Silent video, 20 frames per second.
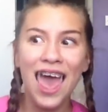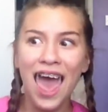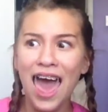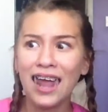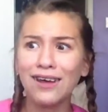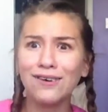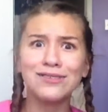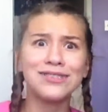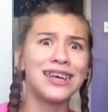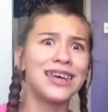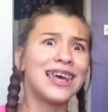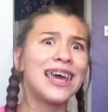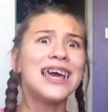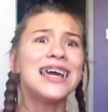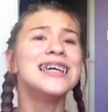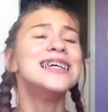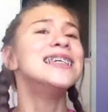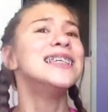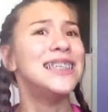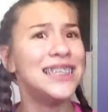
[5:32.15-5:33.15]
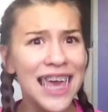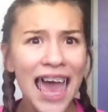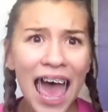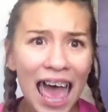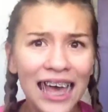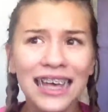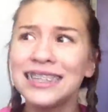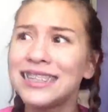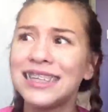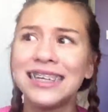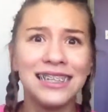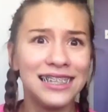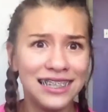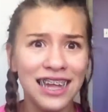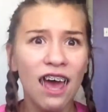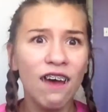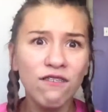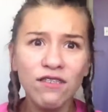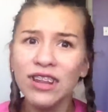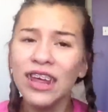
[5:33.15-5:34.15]
And I was like, yes,
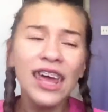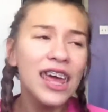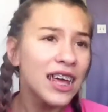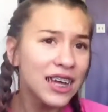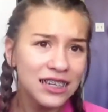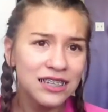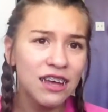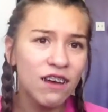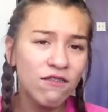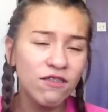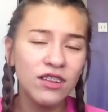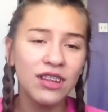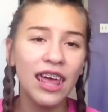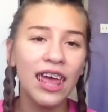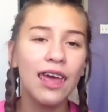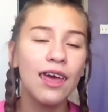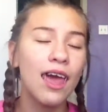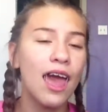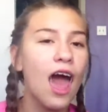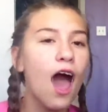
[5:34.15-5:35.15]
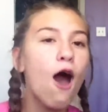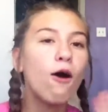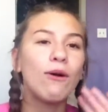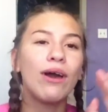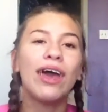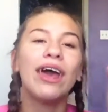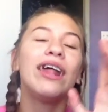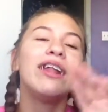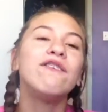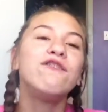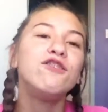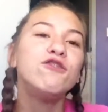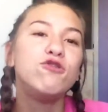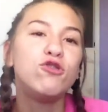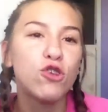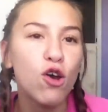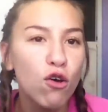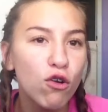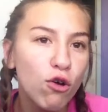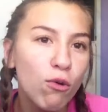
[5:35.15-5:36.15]
definitely. Oh, and if you
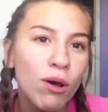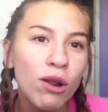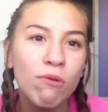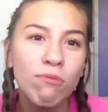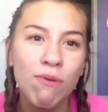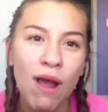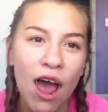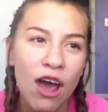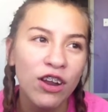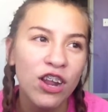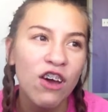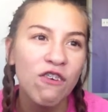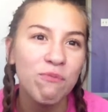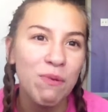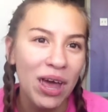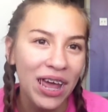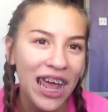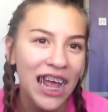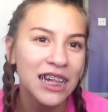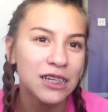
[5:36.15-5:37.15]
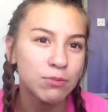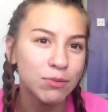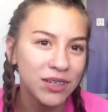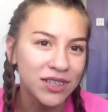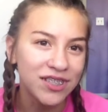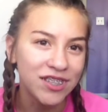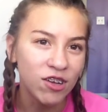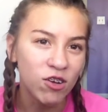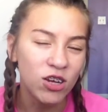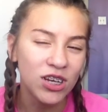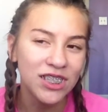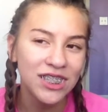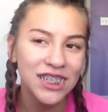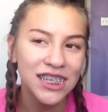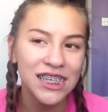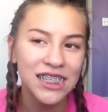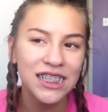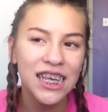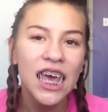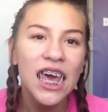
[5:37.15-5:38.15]
don't know what a round off back handspring series
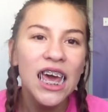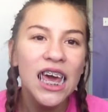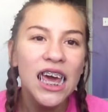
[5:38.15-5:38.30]
is,